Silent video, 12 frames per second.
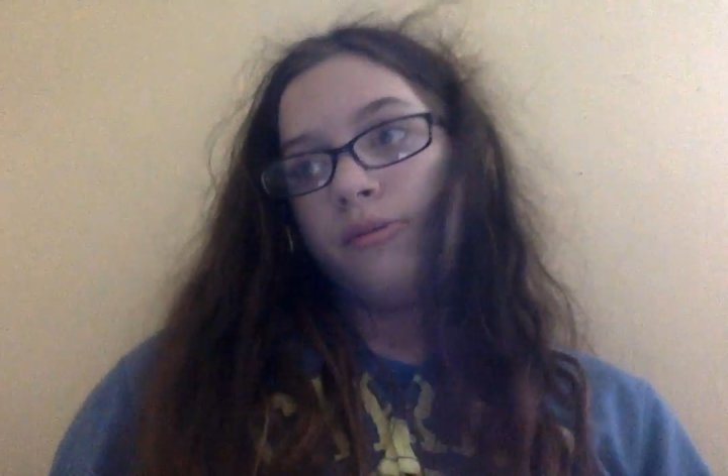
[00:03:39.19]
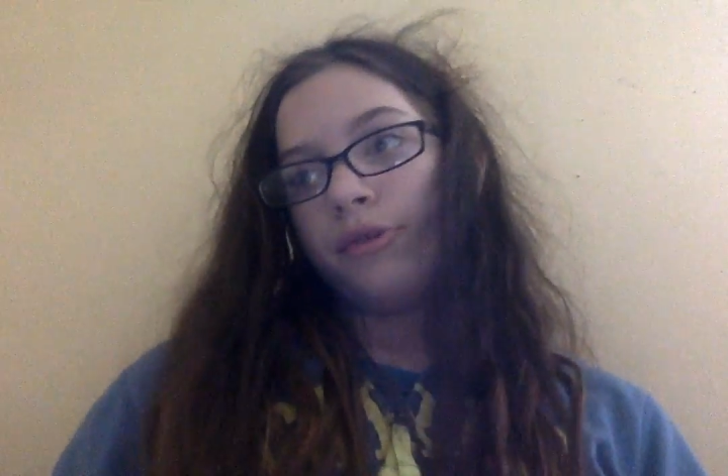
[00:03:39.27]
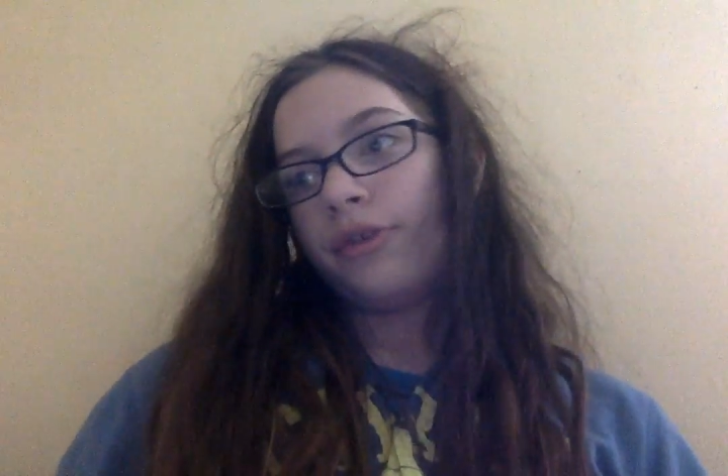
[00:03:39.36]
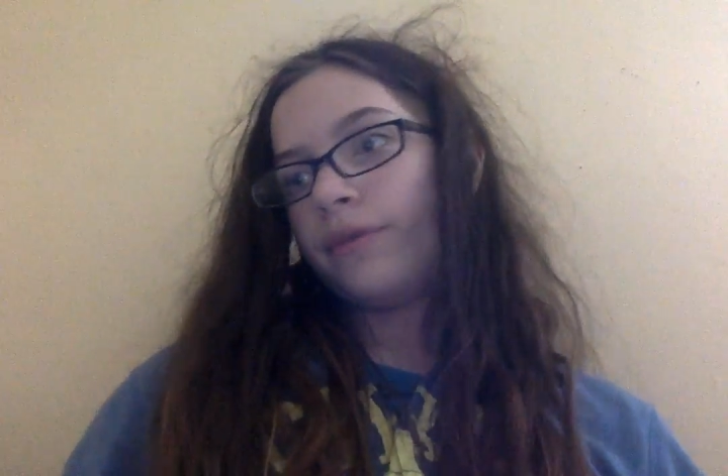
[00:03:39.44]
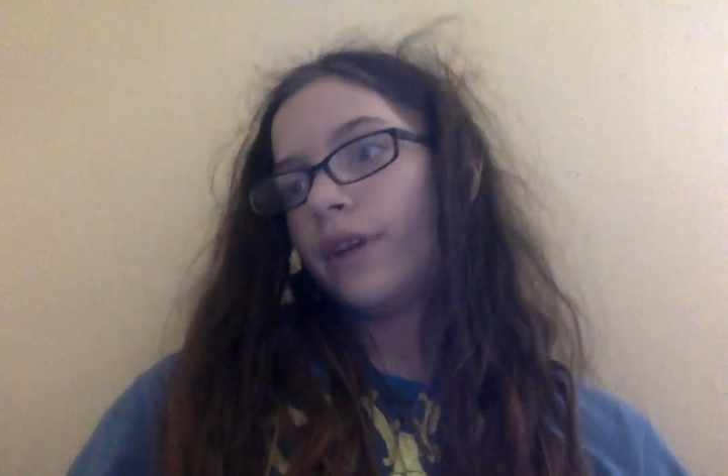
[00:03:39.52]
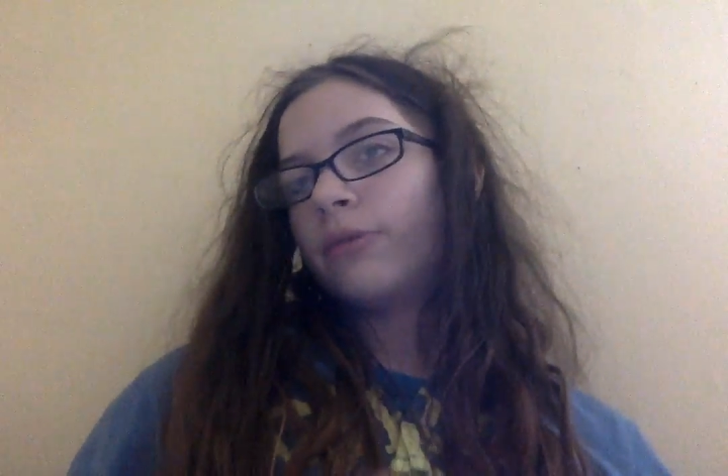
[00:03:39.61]

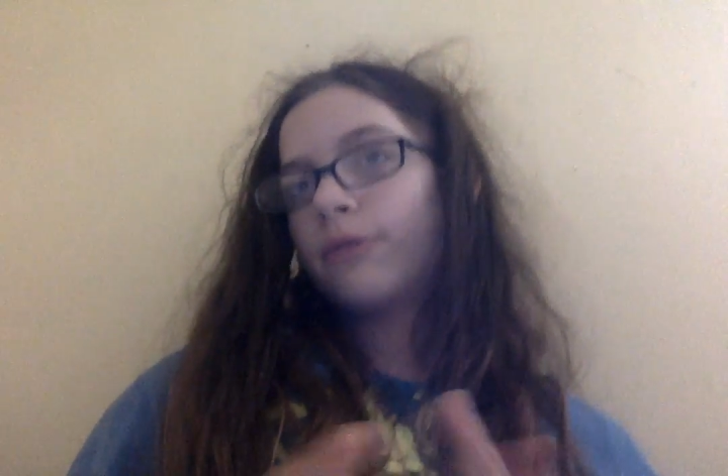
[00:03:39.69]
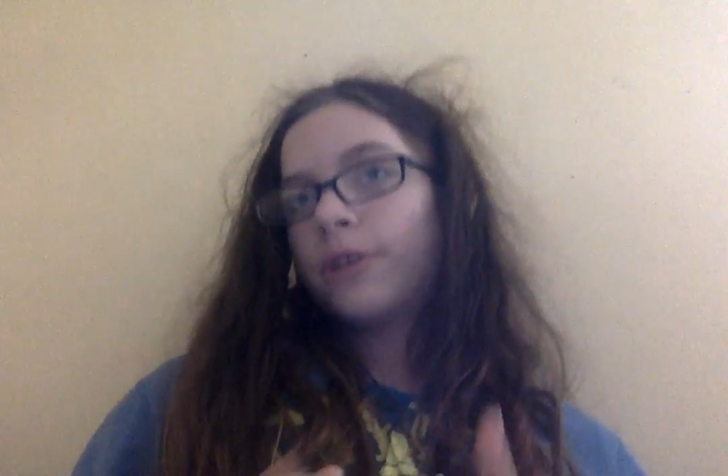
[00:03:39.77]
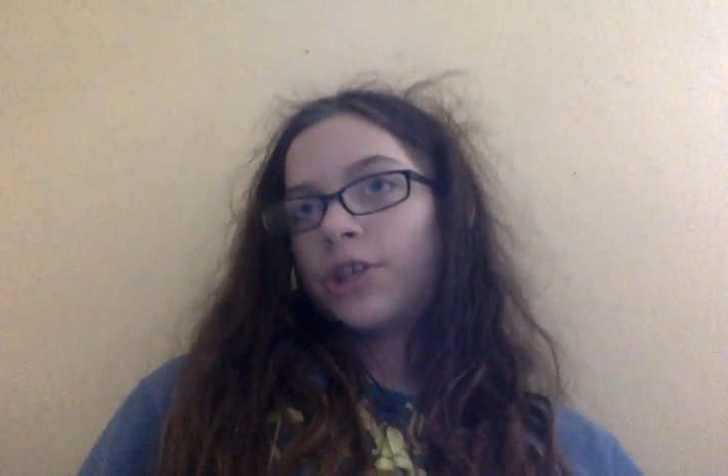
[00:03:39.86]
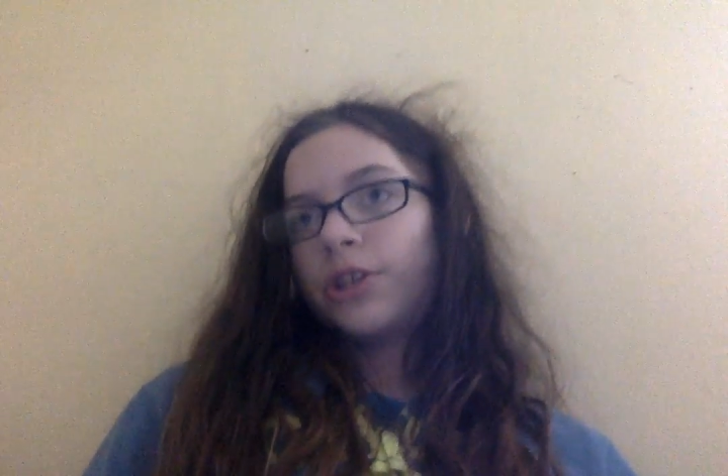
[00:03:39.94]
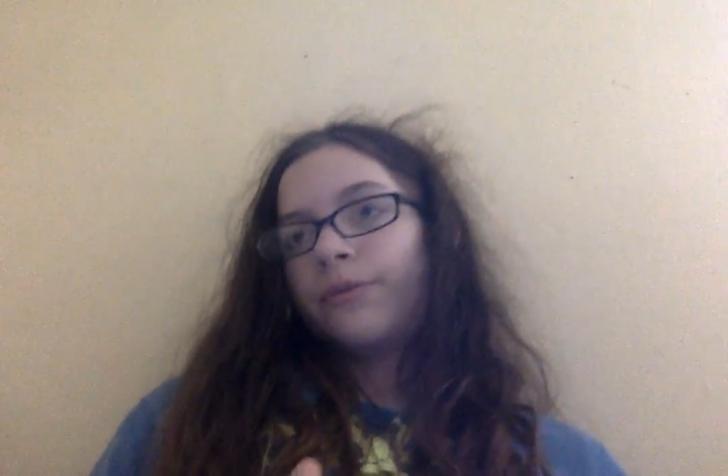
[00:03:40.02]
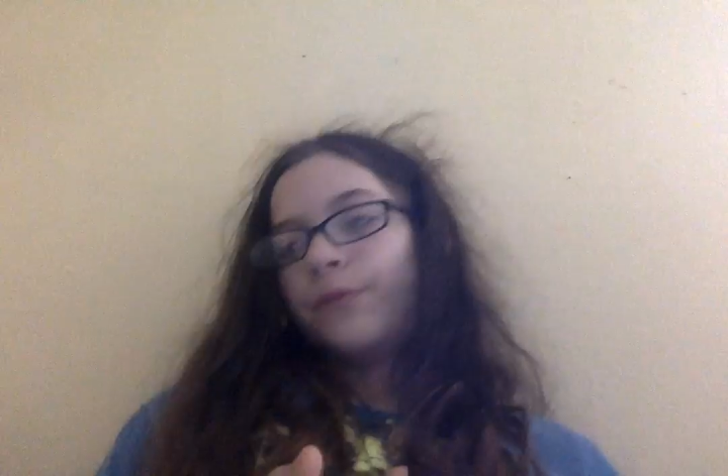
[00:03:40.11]
but a random
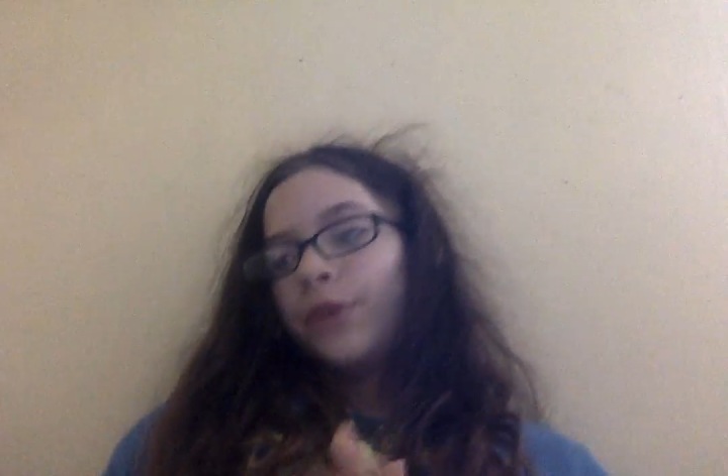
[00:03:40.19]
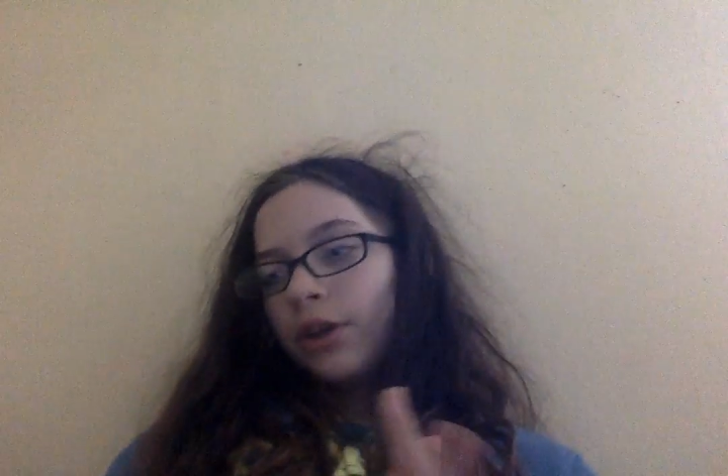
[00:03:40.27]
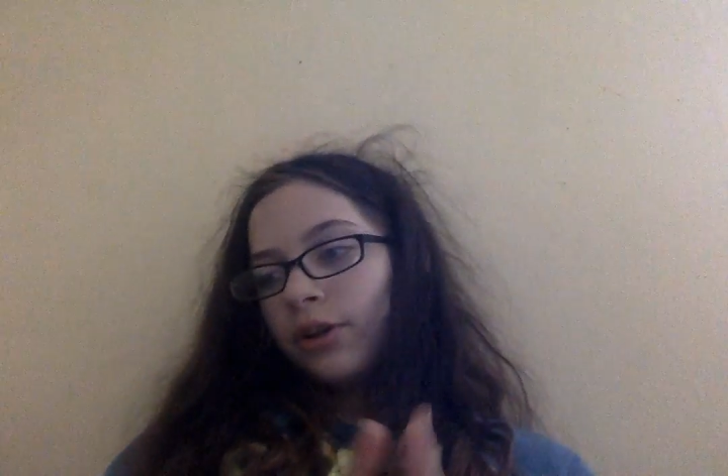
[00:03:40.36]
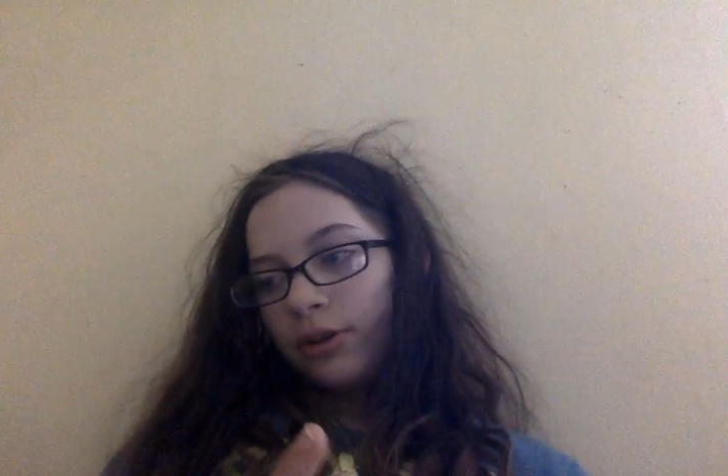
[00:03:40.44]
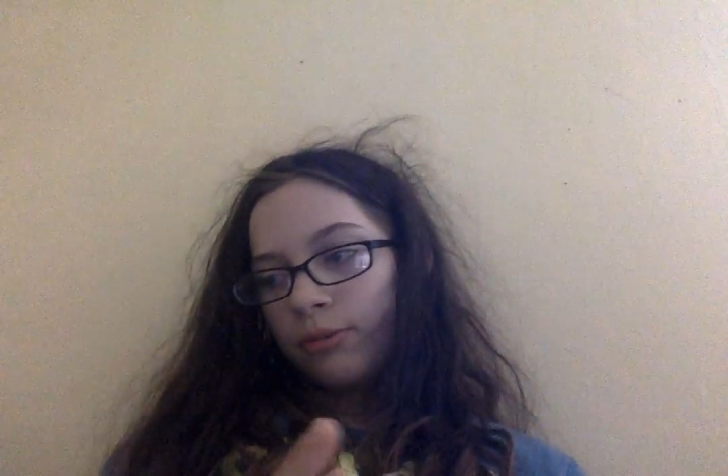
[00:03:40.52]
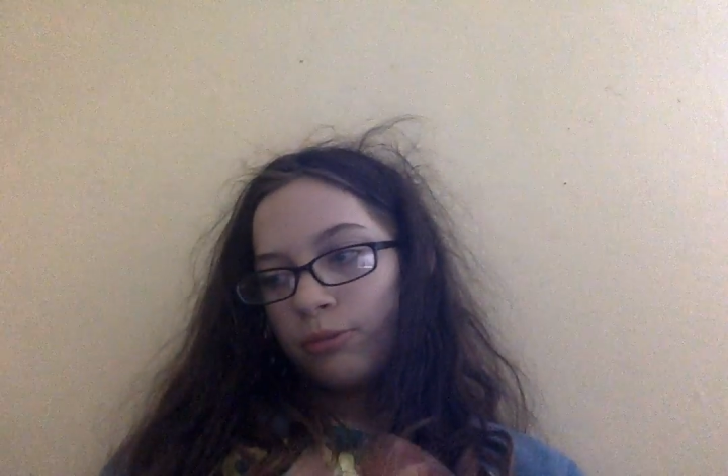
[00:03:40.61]
person
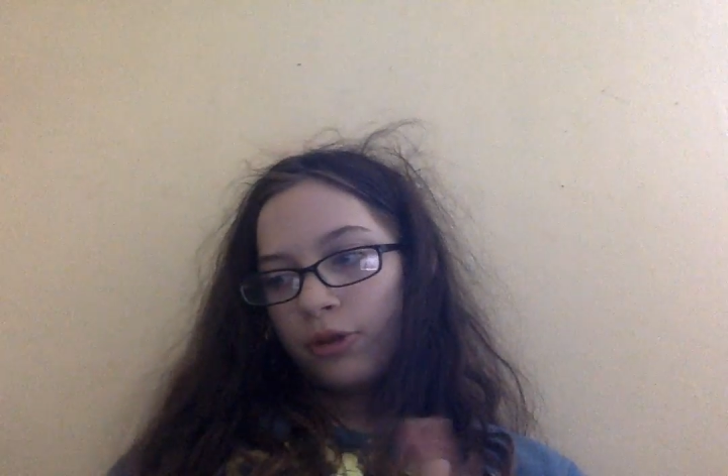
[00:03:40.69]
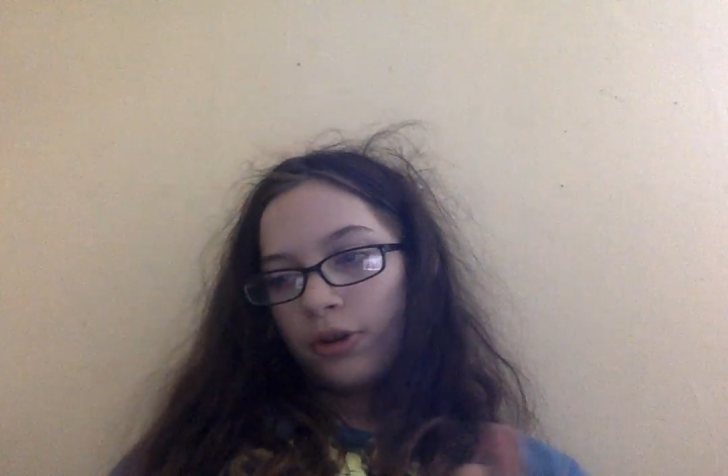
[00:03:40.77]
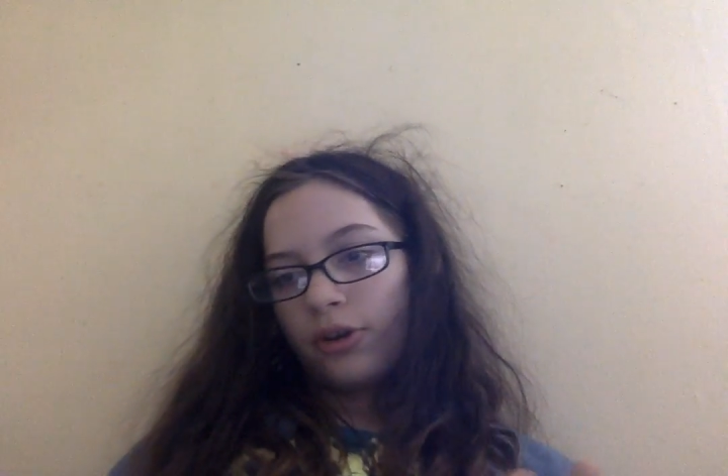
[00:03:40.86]
put